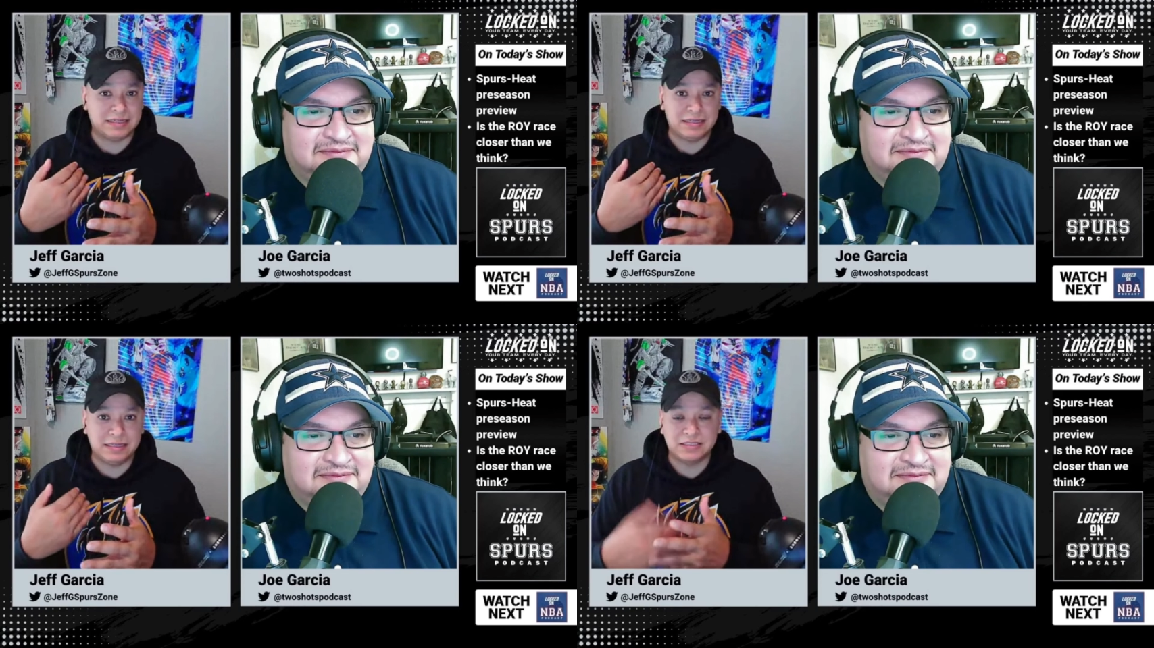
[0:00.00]

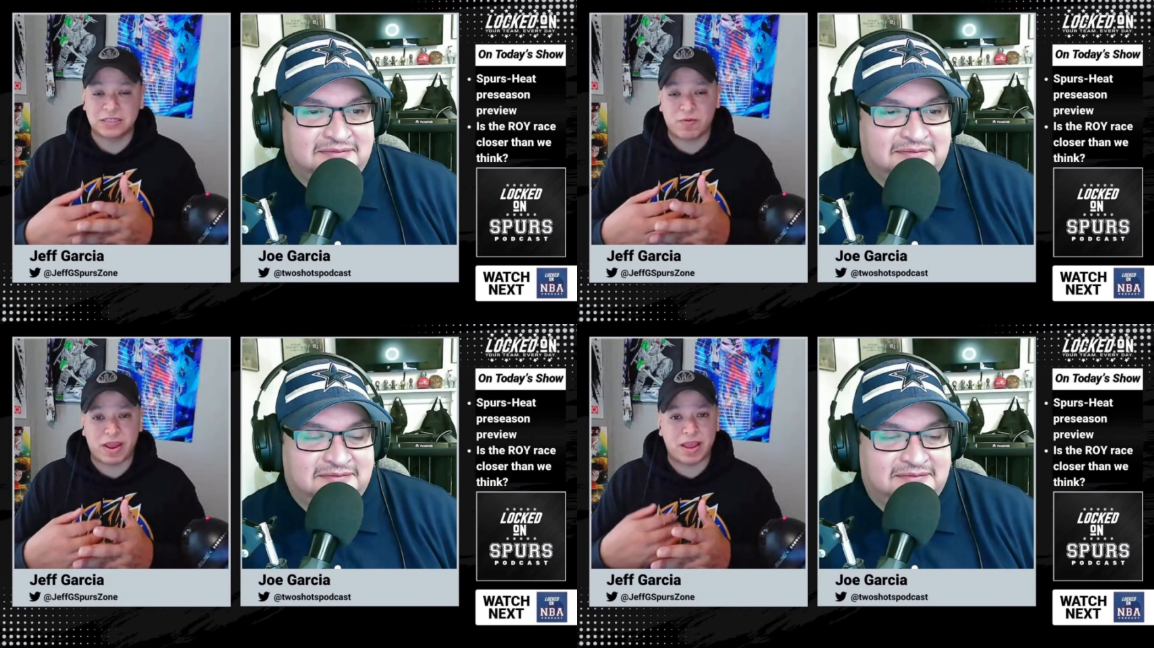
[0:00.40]
Speaker 1: uh,
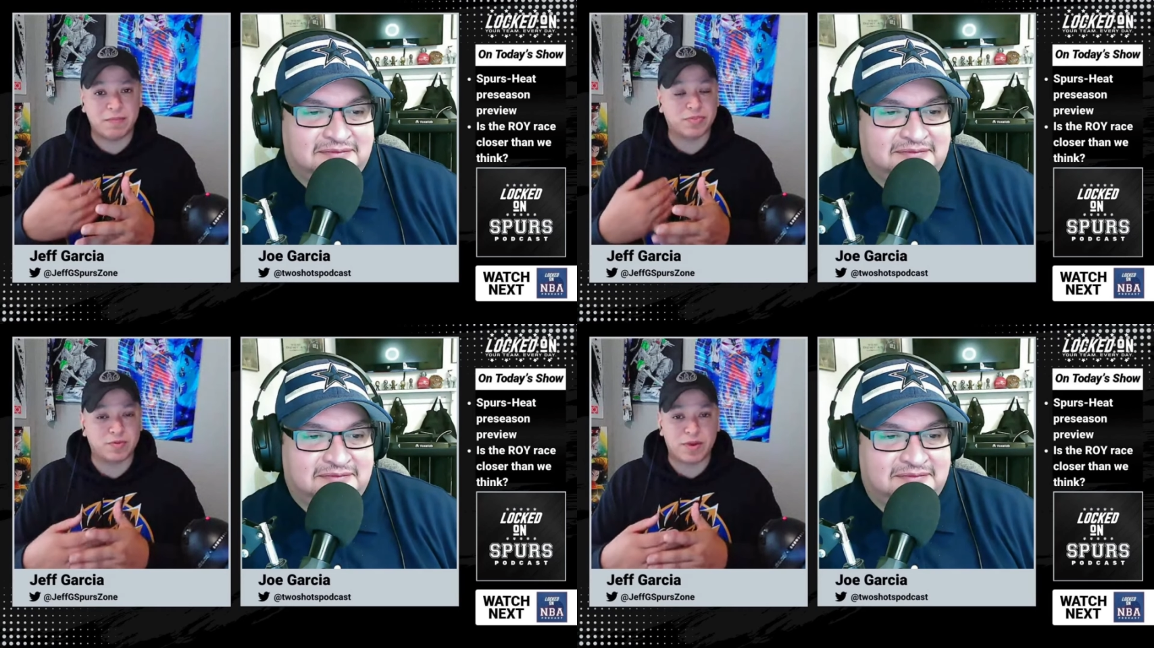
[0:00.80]

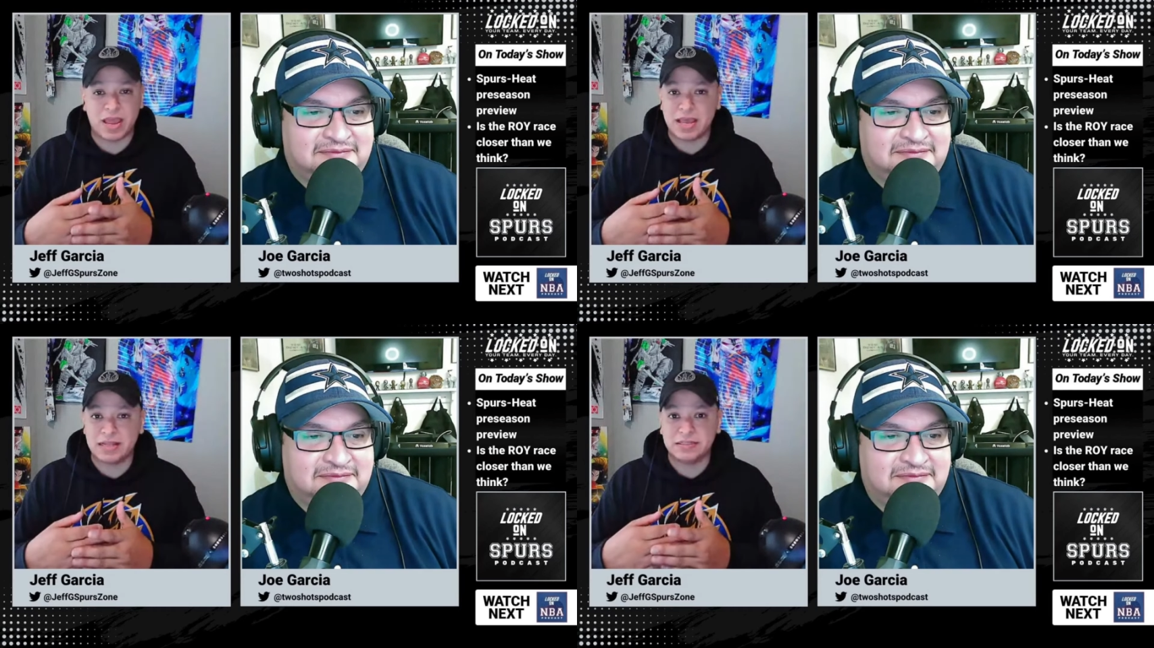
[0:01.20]
Instagram,
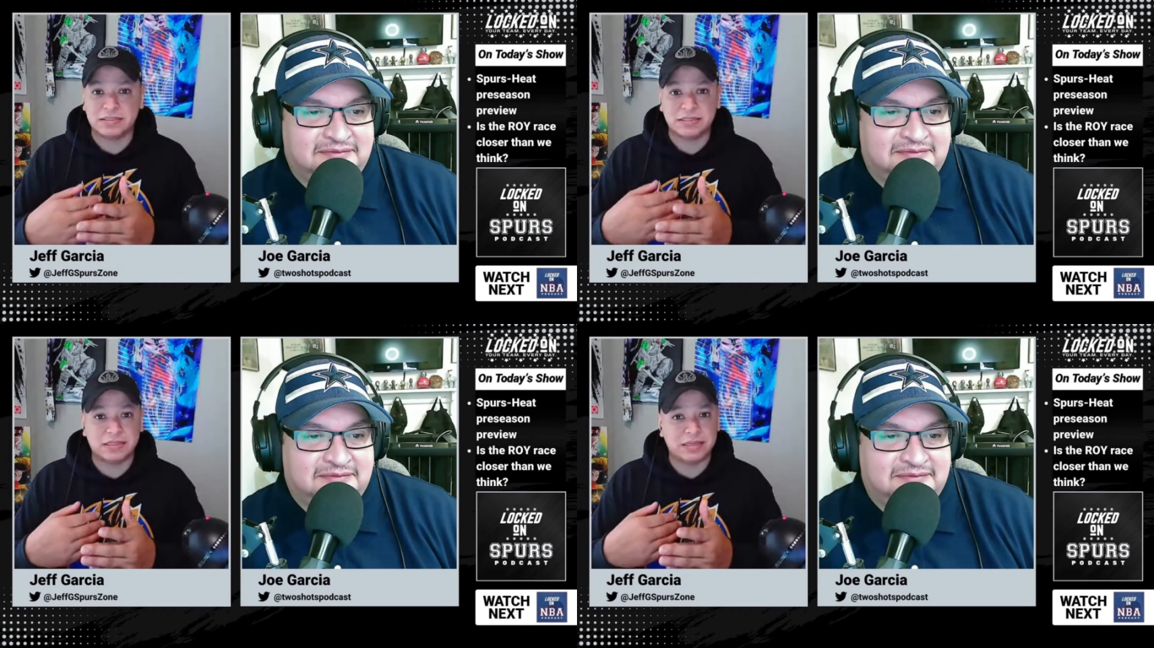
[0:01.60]

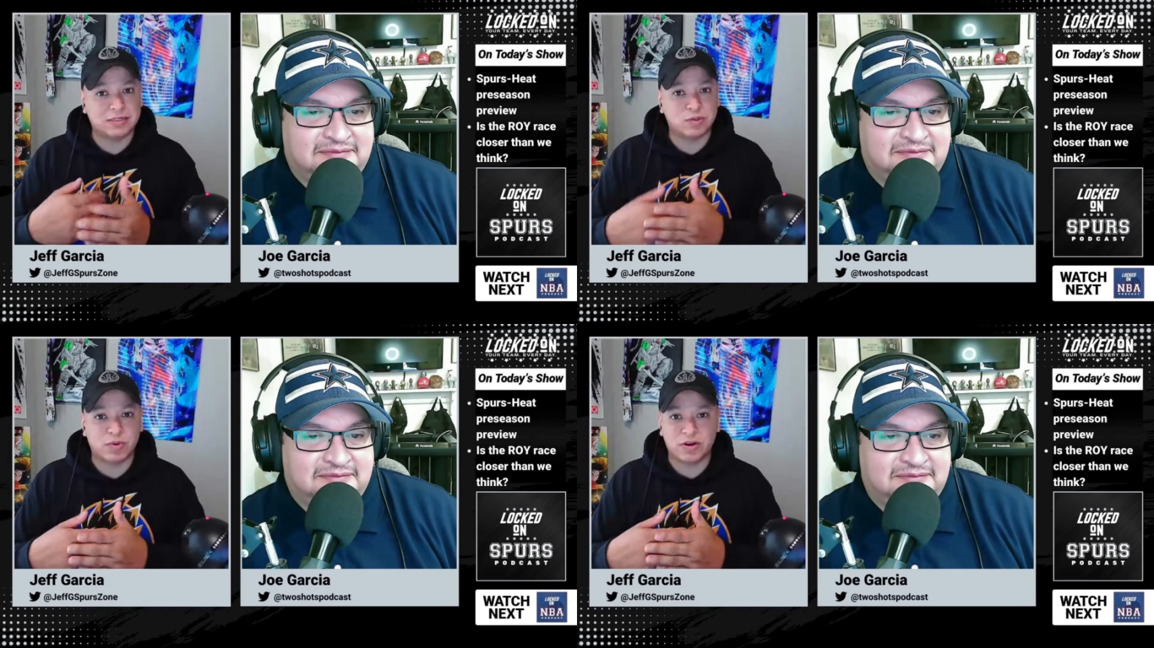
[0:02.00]
Threads,
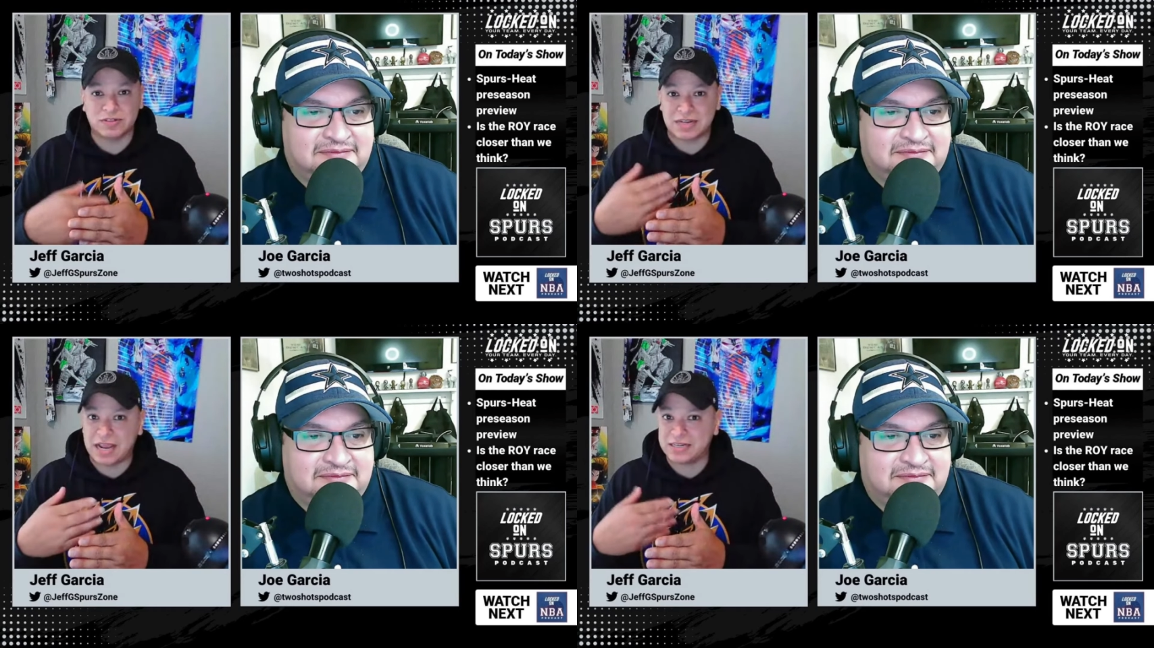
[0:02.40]

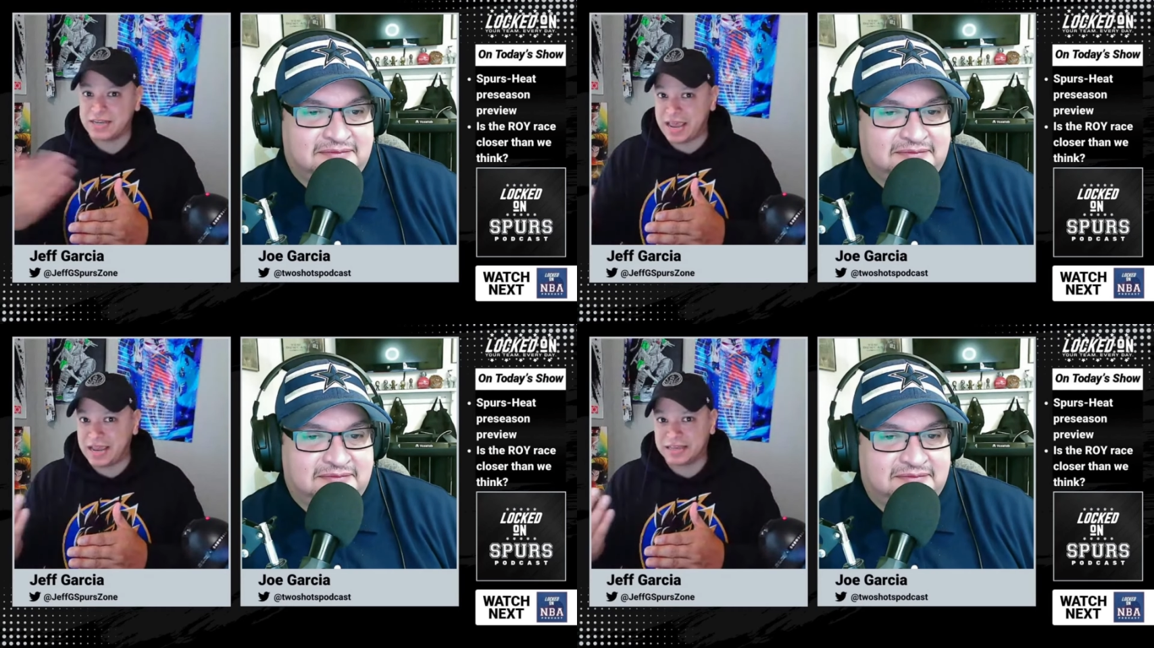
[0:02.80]
Twitter slash